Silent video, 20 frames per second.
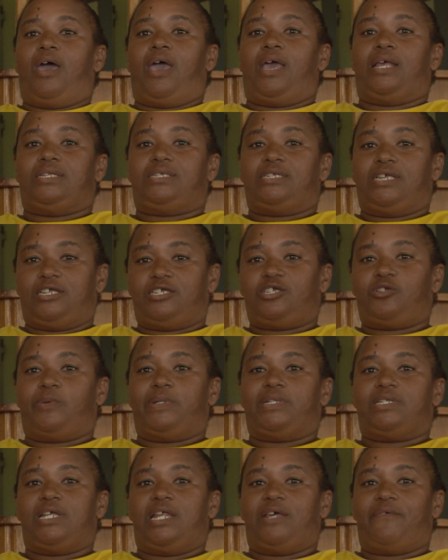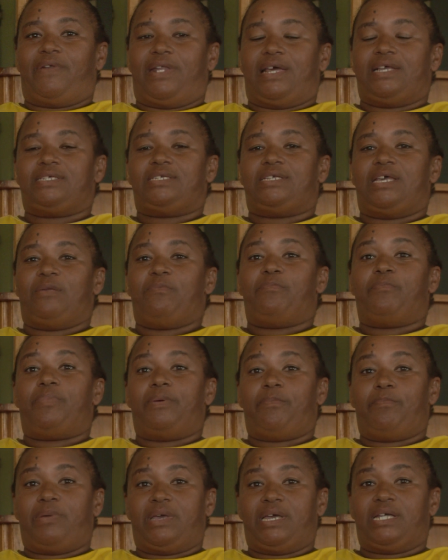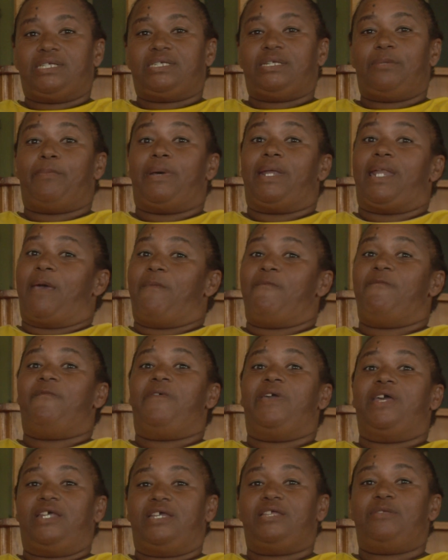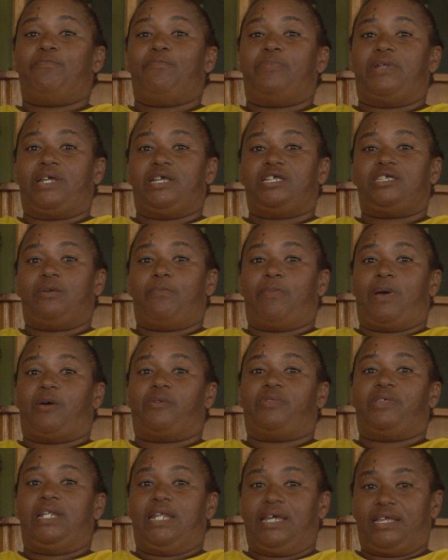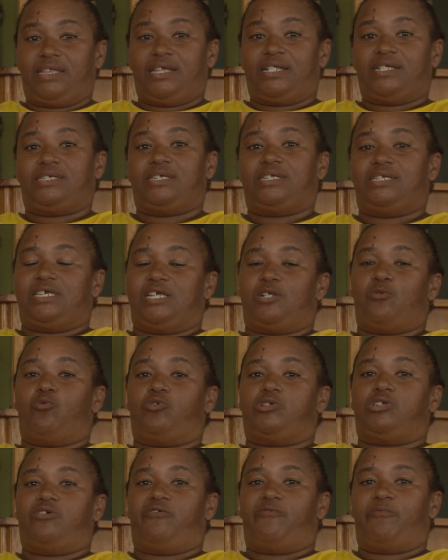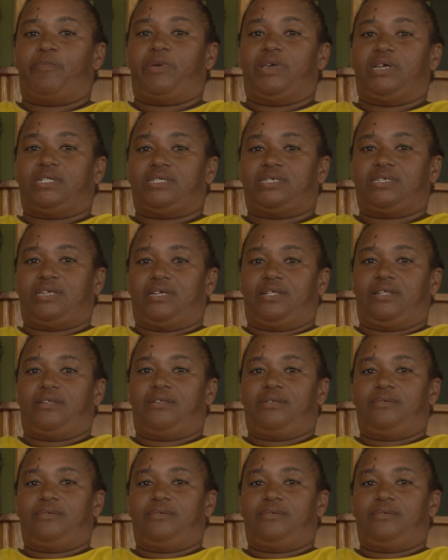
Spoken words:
And since 2011, I stay in Pearston, but I'm very depressed about the electricity and water of Pearston.